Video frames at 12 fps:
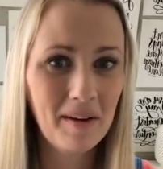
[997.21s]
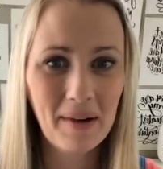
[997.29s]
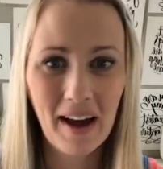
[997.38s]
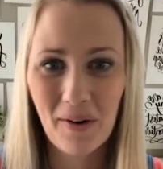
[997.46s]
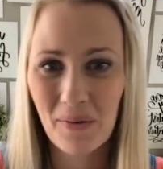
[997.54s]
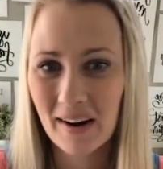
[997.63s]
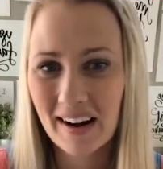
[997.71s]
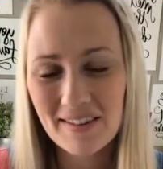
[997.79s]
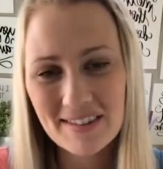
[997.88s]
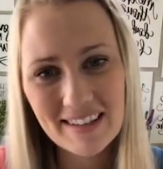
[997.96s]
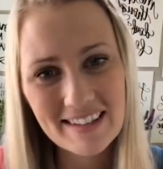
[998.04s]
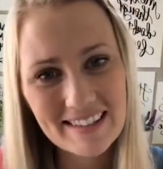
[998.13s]
about what
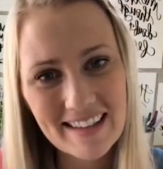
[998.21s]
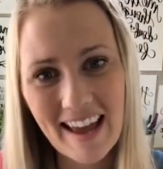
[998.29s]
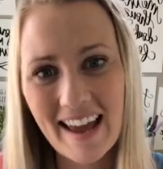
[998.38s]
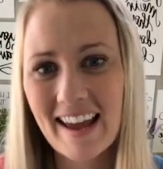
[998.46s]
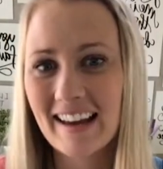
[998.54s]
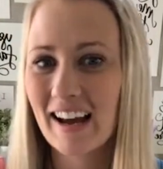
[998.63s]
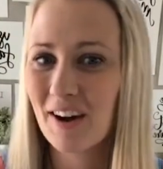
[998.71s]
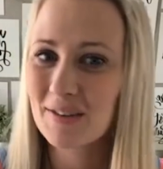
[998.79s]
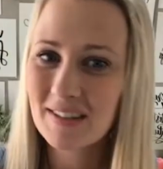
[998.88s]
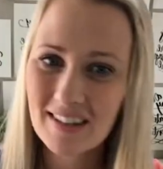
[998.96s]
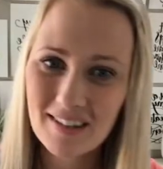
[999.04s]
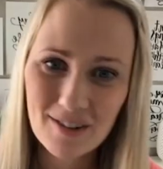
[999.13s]
I was going to say and how I
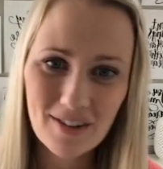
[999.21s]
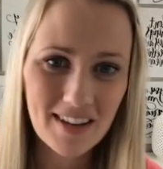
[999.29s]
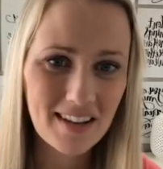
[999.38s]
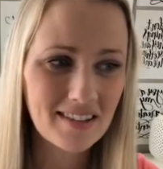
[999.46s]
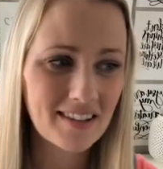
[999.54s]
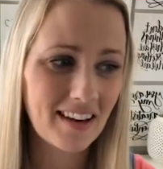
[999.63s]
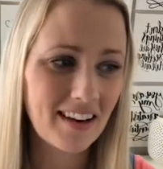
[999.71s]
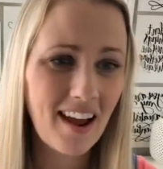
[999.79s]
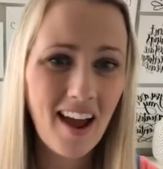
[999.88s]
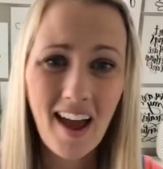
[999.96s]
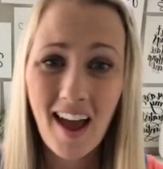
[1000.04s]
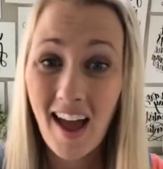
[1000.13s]
was going to do this. And
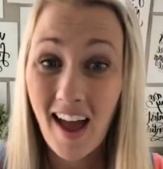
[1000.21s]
